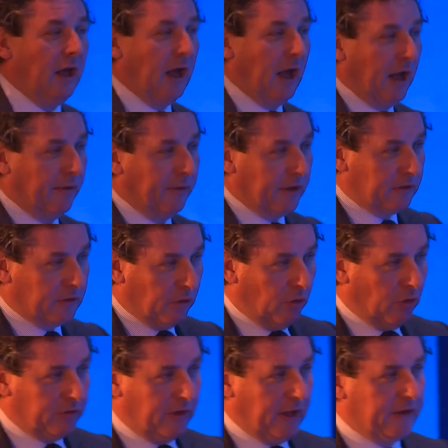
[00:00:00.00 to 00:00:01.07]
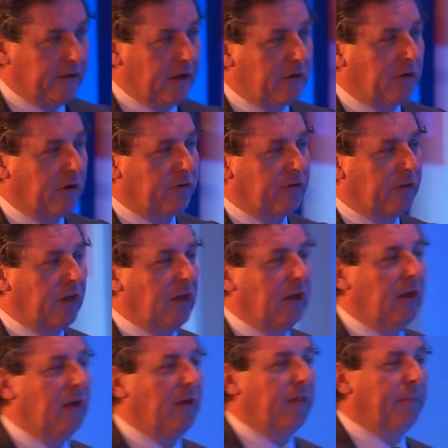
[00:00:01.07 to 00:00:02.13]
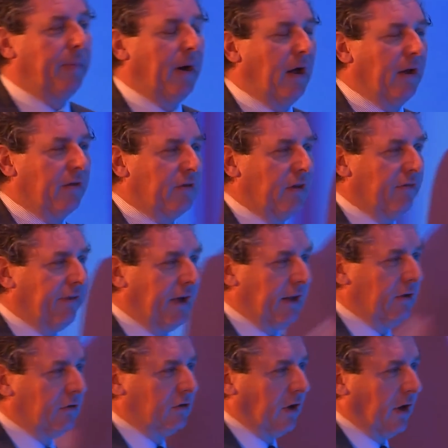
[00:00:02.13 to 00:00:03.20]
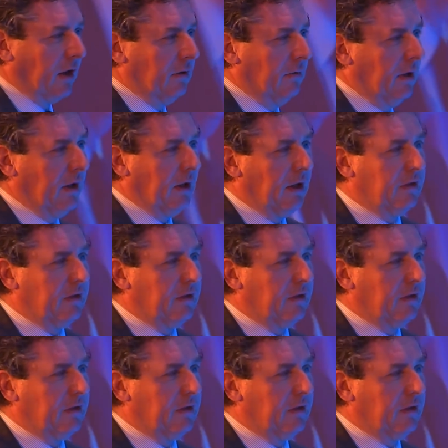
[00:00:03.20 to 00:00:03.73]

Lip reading: and coordinating across the partners in the value chain